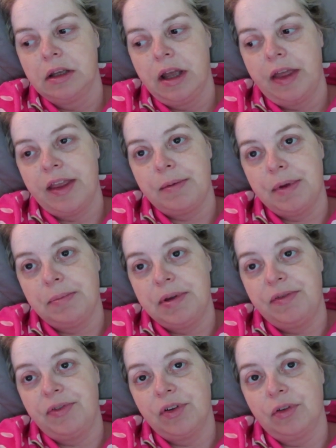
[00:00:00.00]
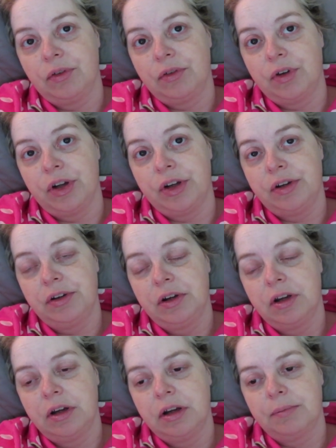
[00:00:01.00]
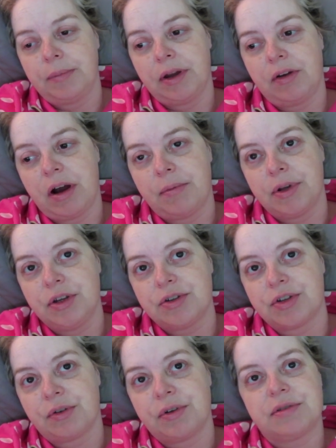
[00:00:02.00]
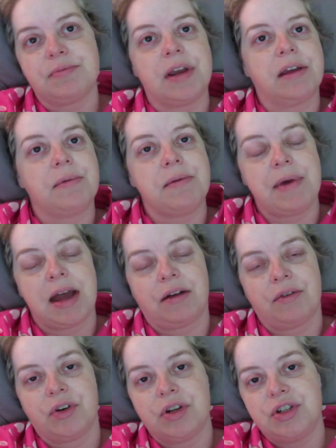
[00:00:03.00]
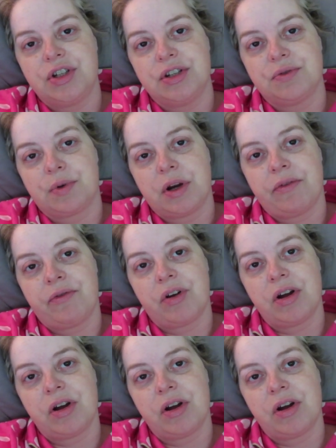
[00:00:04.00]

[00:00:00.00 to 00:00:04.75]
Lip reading: And that made me feel good. My grandma used to always make me macaroni and cheese whenever